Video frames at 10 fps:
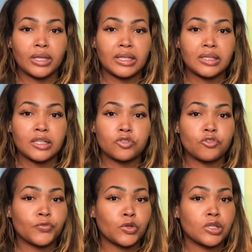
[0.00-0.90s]
anything that
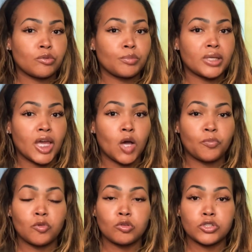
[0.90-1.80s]
you feel that would be
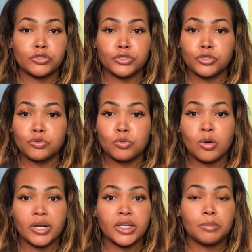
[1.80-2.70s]
helpful to you
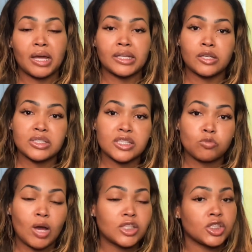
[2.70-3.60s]
or anybody else that's
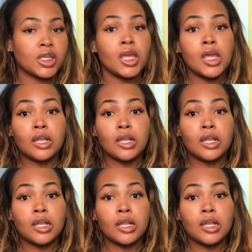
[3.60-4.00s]
watching it,